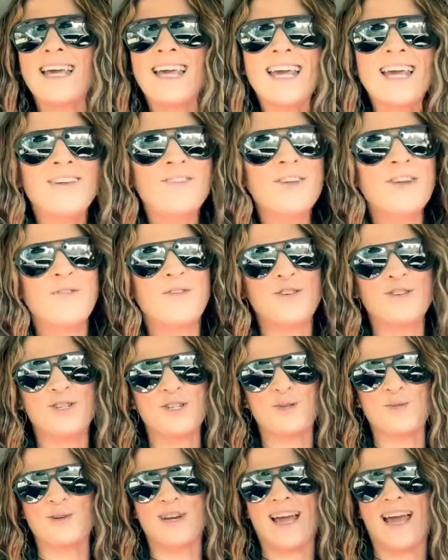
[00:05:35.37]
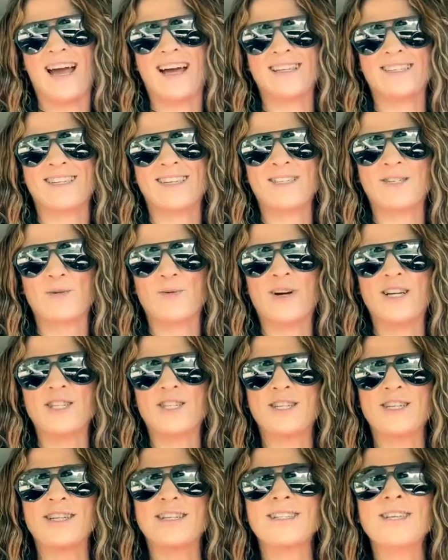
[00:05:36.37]
even if you just want to ask us
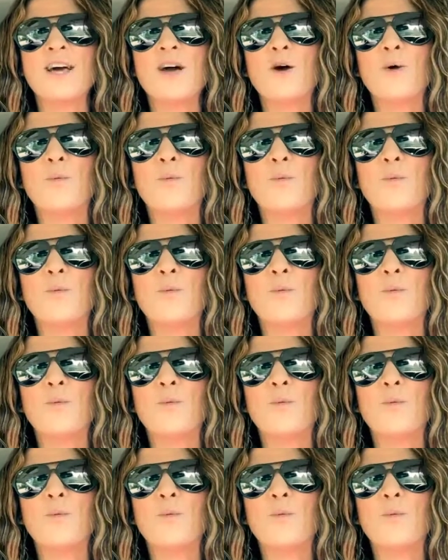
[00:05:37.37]
questions.